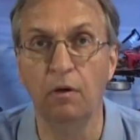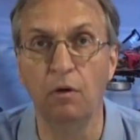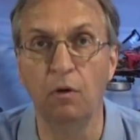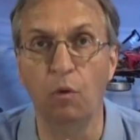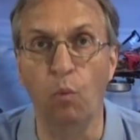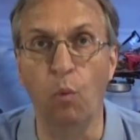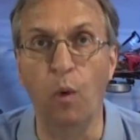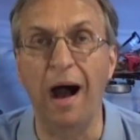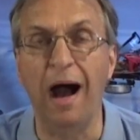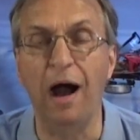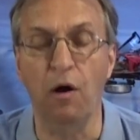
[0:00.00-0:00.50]

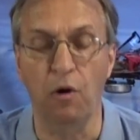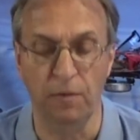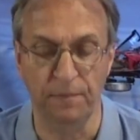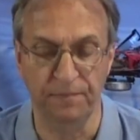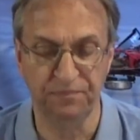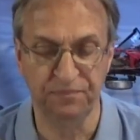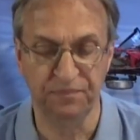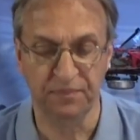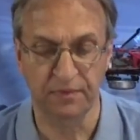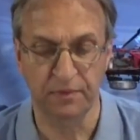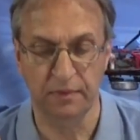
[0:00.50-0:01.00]
Wow,
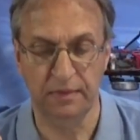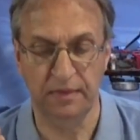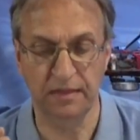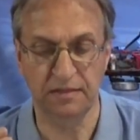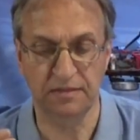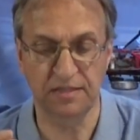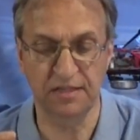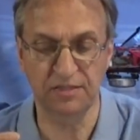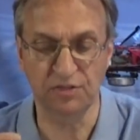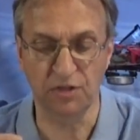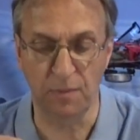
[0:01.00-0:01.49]

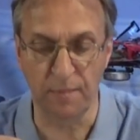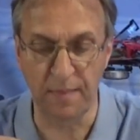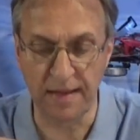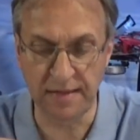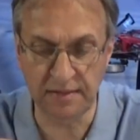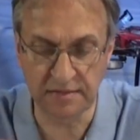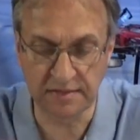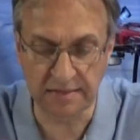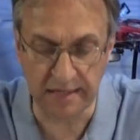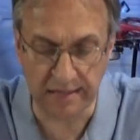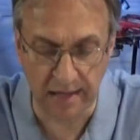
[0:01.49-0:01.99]
this is
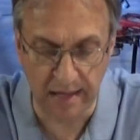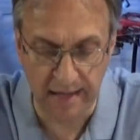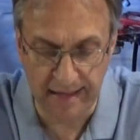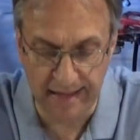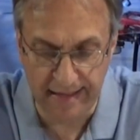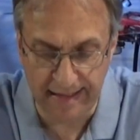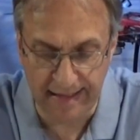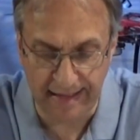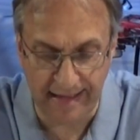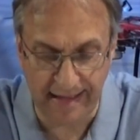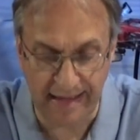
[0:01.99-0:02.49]
amazing.
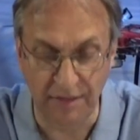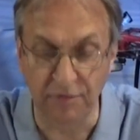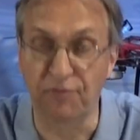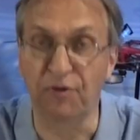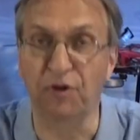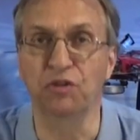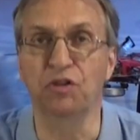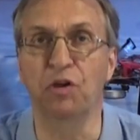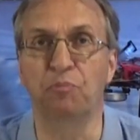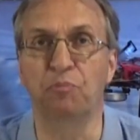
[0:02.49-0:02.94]
And for the